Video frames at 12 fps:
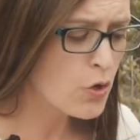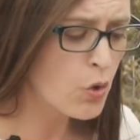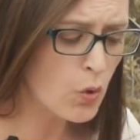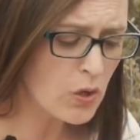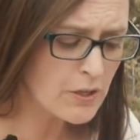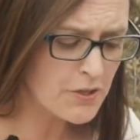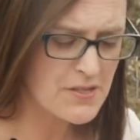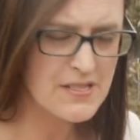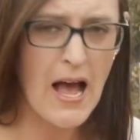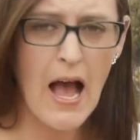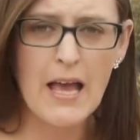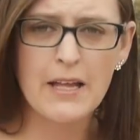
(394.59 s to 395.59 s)
cooler
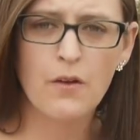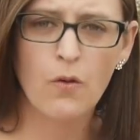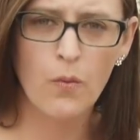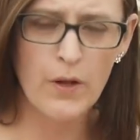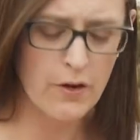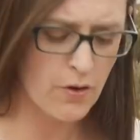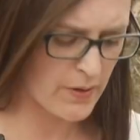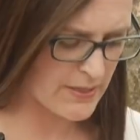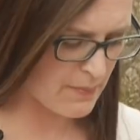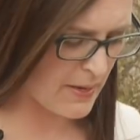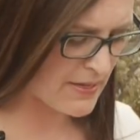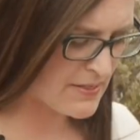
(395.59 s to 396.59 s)
side, we are going
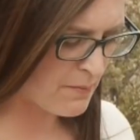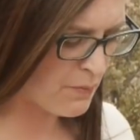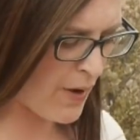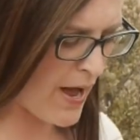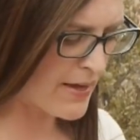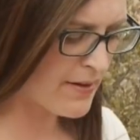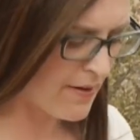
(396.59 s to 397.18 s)
to make some bread.